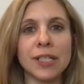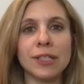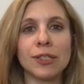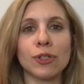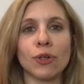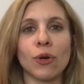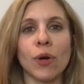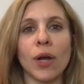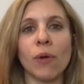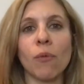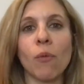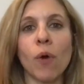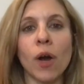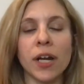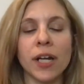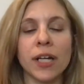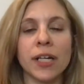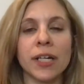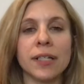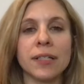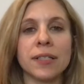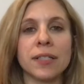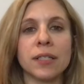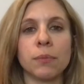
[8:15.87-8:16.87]
So I wanted
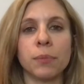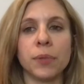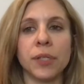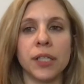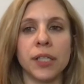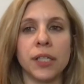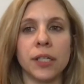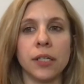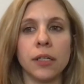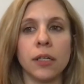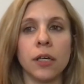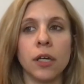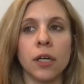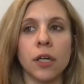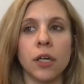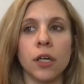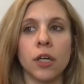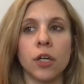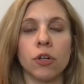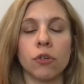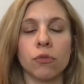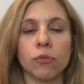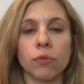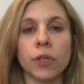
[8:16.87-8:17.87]
it to be
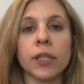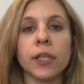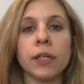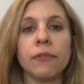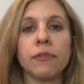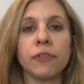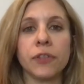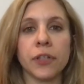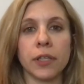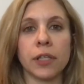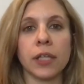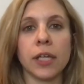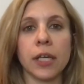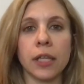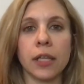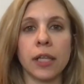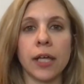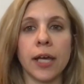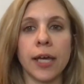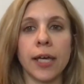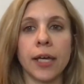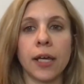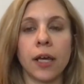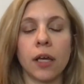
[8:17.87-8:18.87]
really feeling
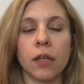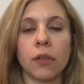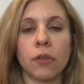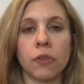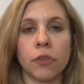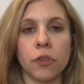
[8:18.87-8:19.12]
like